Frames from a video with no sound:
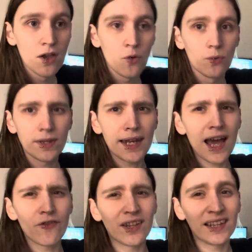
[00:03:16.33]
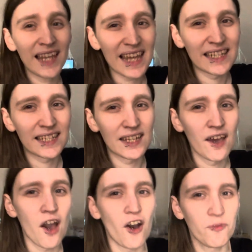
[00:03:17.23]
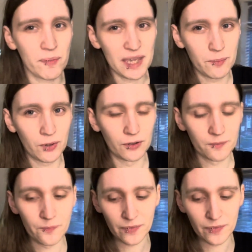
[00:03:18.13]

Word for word: will then have a list of people.